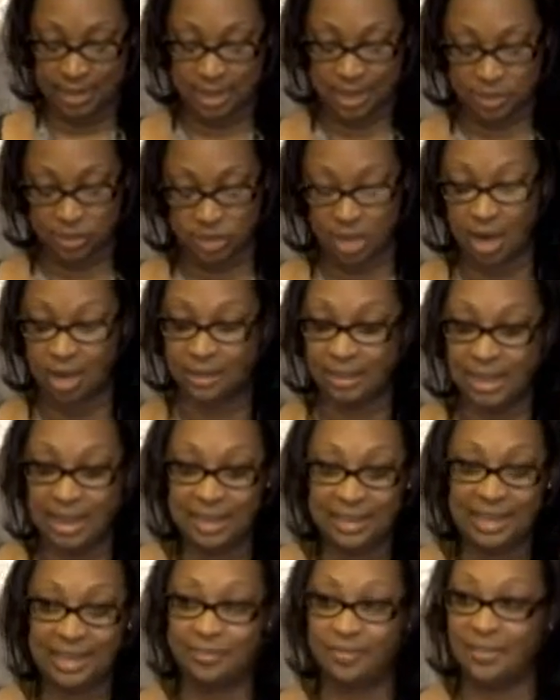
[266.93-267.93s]
start
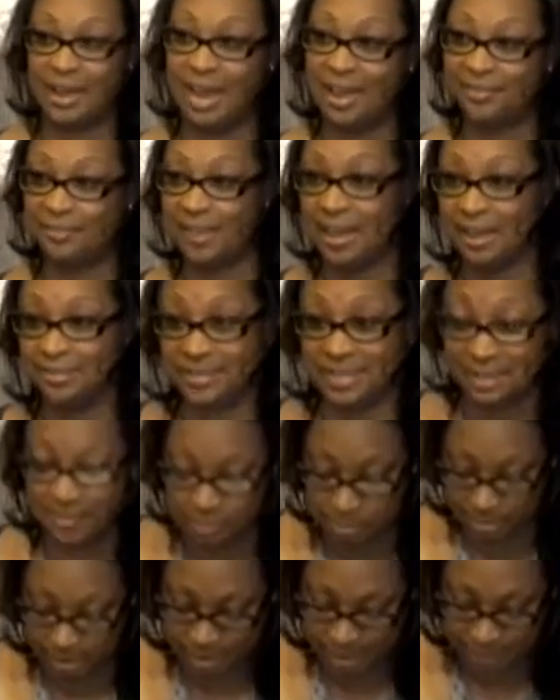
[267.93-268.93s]
line giving high fives to
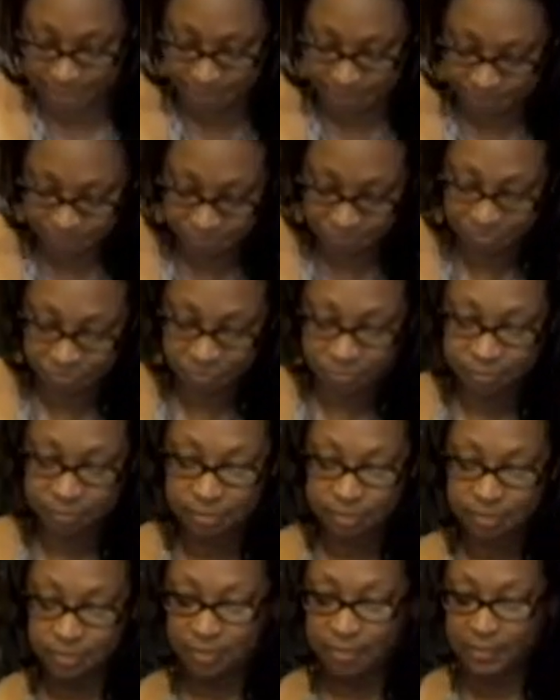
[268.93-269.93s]
everybody
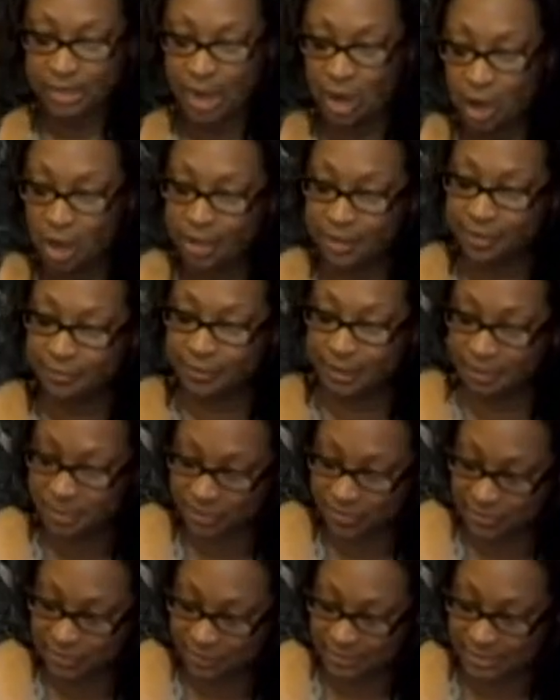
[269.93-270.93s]
on
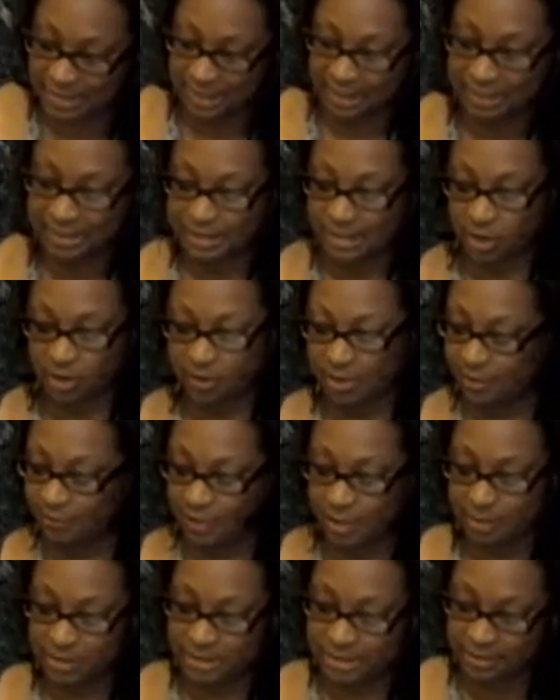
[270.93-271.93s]
November
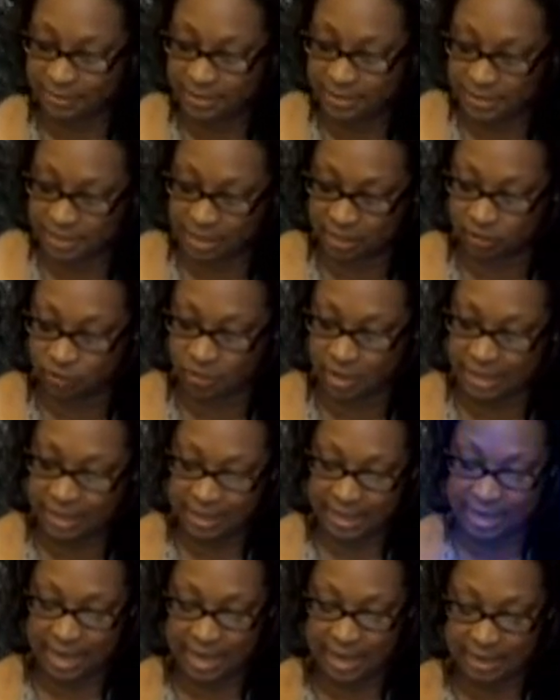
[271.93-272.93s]
17th,
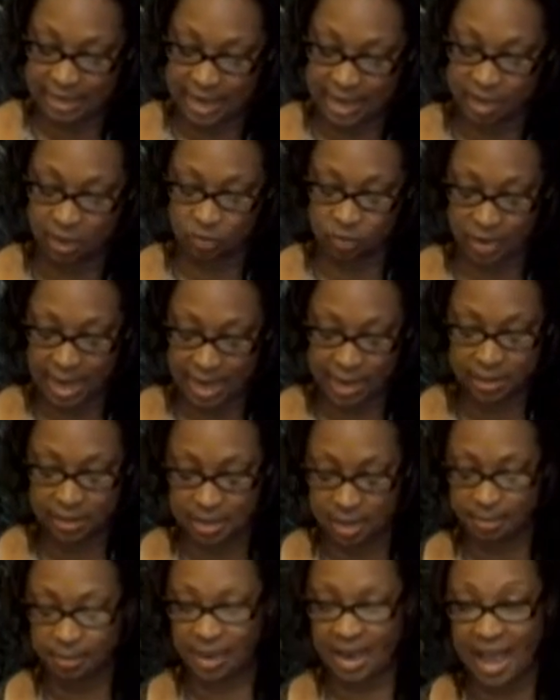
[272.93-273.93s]
ready to hand out a record
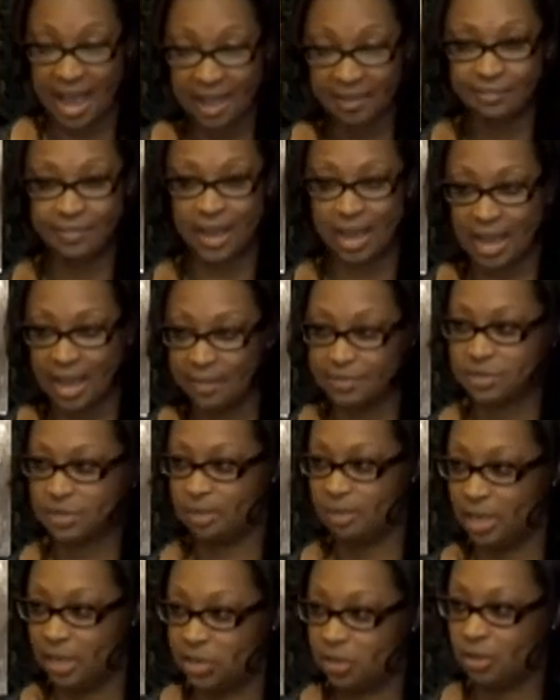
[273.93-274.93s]
number high five.
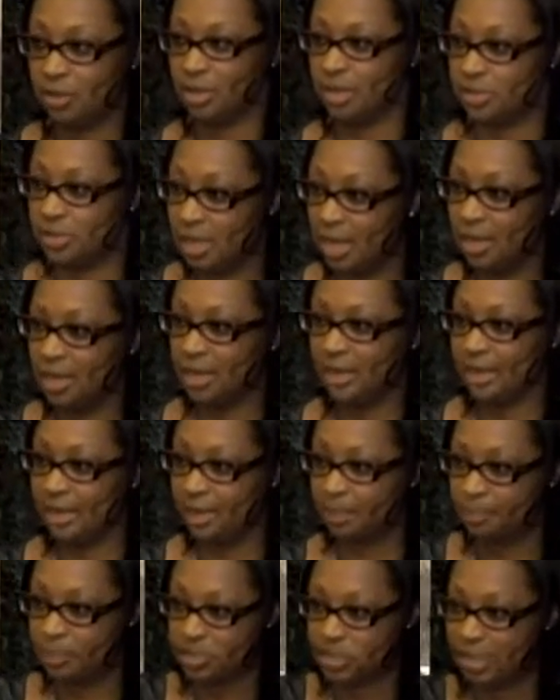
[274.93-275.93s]
So make sure that y'all are
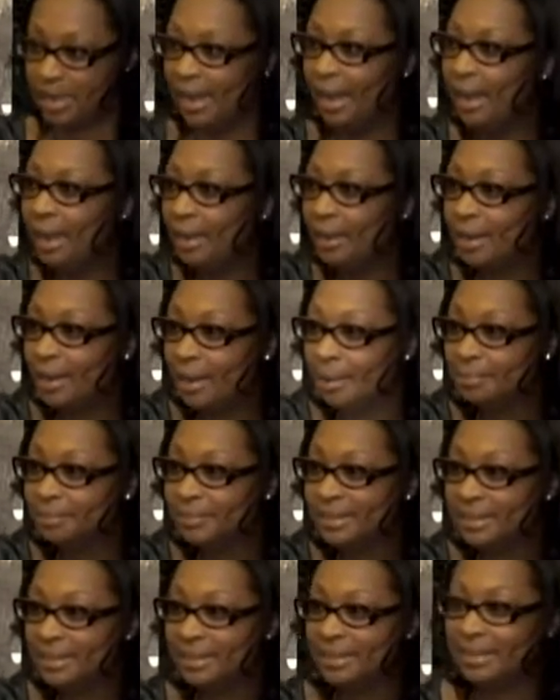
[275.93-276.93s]
there. Put your hand up.
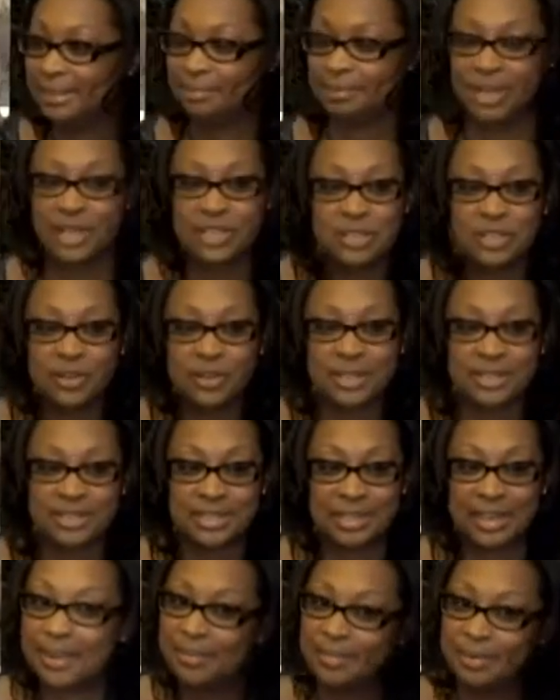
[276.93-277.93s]
Make sure that
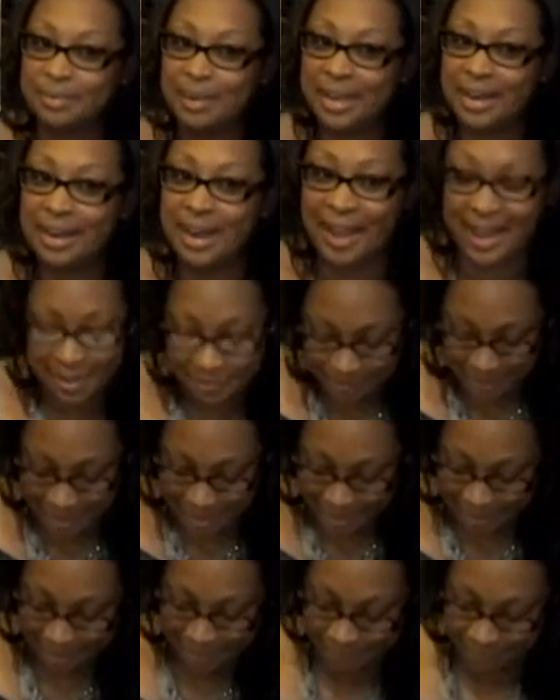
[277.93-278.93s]
you give the mayor a high
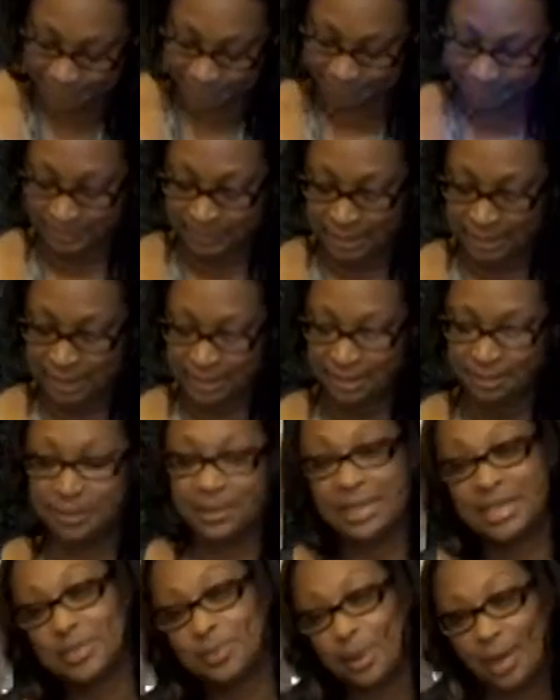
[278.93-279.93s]
five.
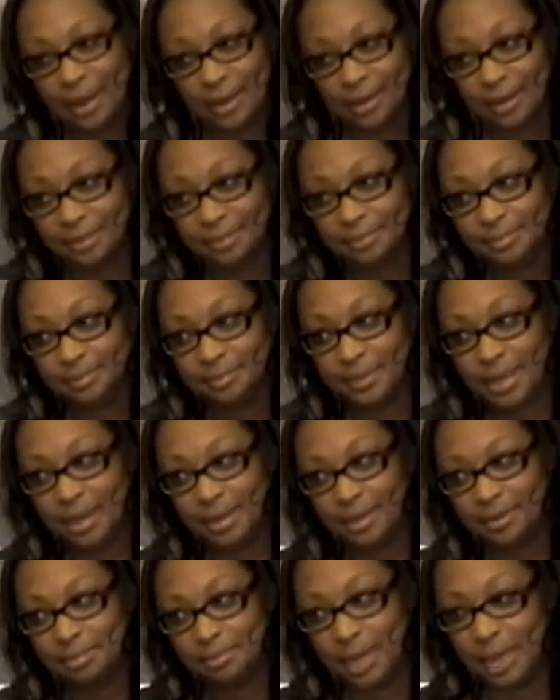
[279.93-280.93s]
Please welcome
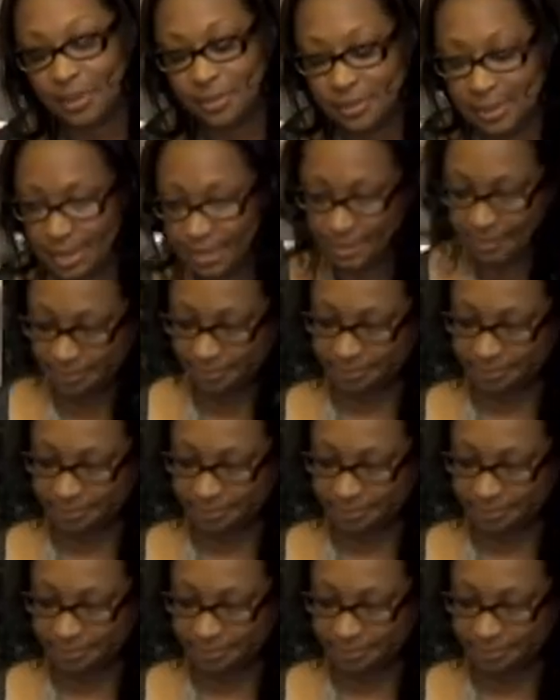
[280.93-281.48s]
Mayor Michael Nutter.